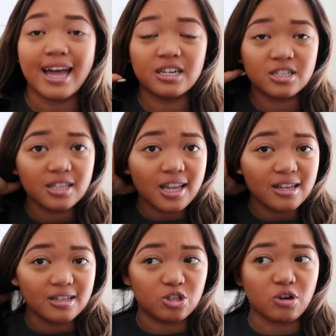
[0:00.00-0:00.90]
And it's just
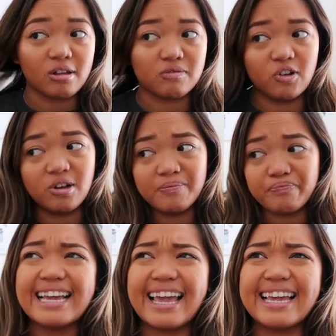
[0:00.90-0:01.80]
like stressful
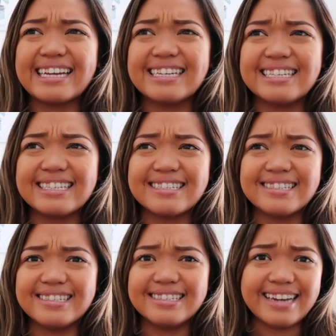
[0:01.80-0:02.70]
and
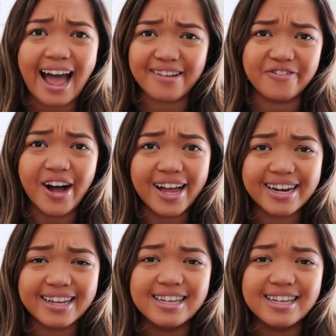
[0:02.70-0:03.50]
not fun.